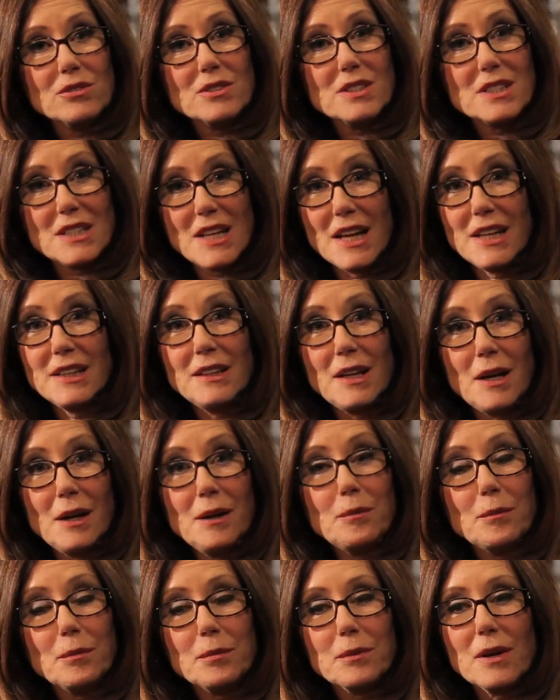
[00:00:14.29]
stand
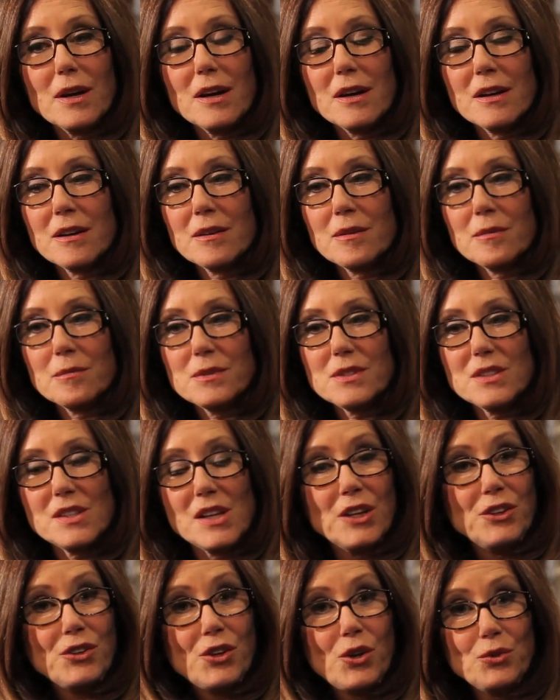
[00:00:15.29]
up, um,
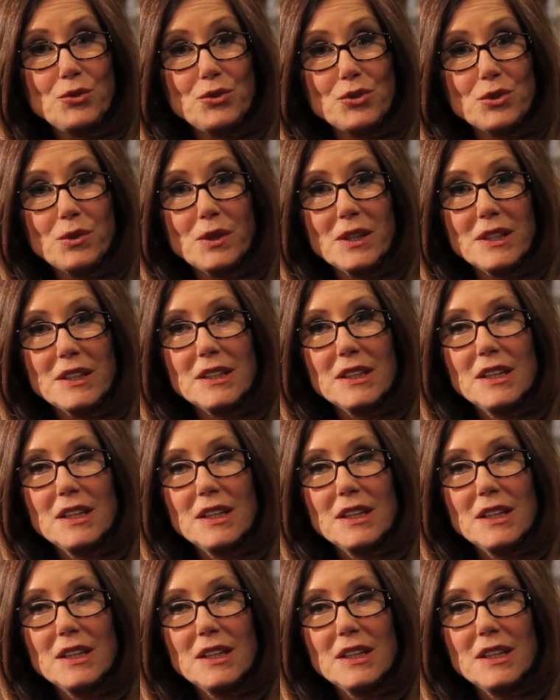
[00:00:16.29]
say no to it,